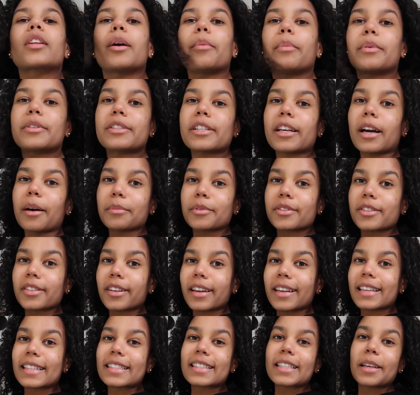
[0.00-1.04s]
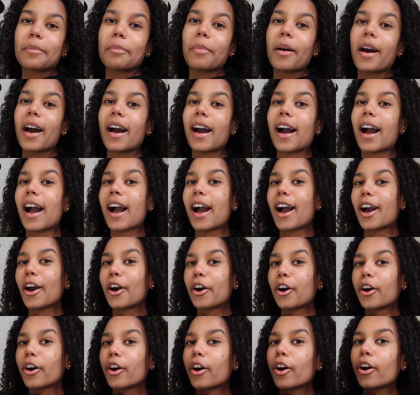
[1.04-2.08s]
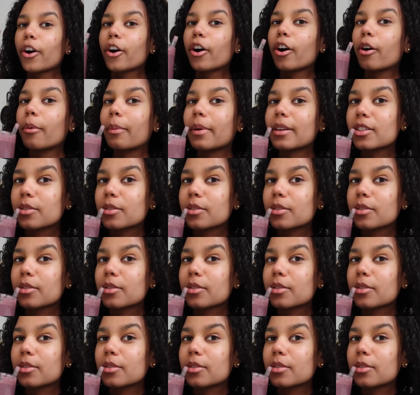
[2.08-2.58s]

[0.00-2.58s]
but yeah, I'm just gonna sip on my